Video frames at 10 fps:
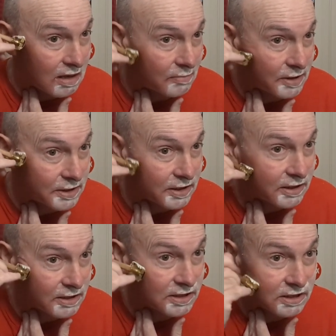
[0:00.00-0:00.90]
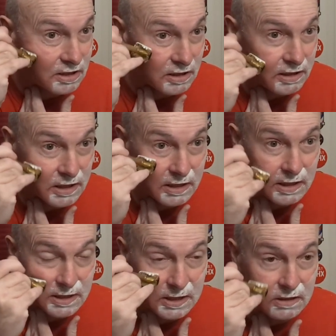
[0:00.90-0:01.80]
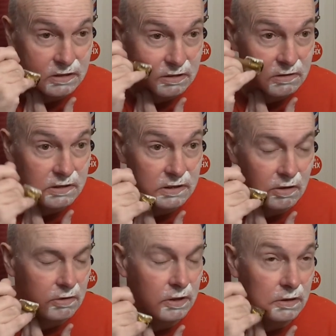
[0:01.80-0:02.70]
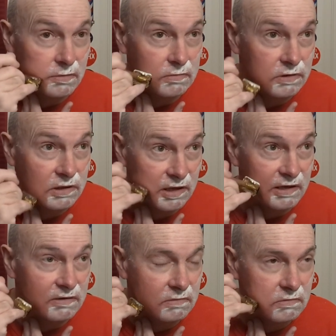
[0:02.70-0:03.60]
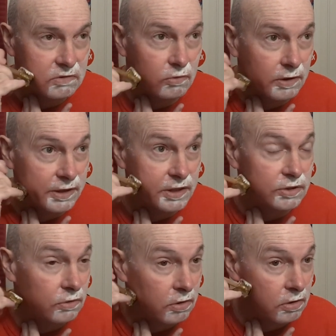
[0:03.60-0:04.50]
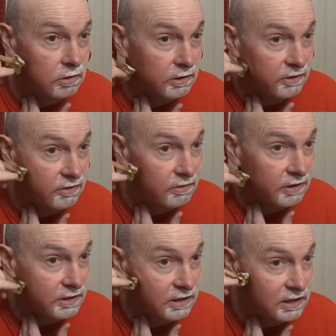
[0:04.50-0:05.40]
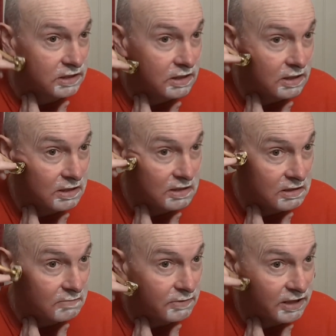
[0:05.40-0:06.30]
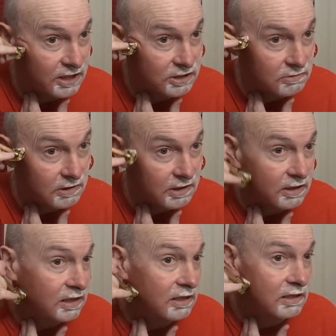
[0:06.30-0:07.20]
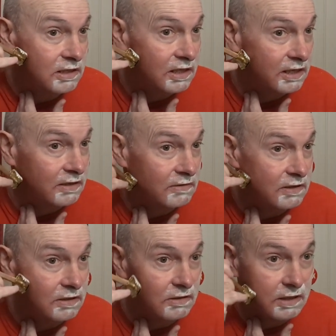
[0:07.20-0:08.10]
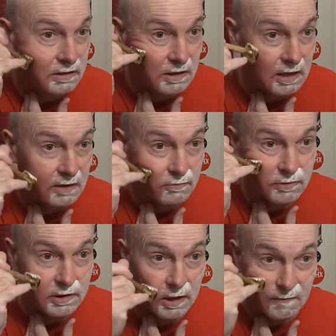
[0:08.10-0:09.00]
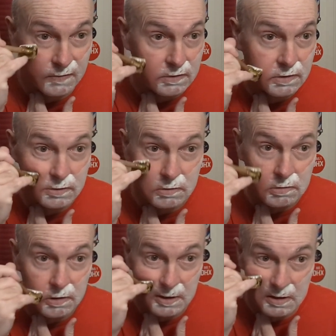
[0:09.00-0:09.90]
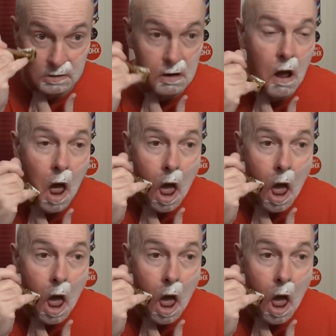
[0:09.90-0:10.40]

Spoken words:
I'm going to guess the late 1930s, or no, the late 20s or early 30s. But that's only a guess. I don't know. I would have to Google that.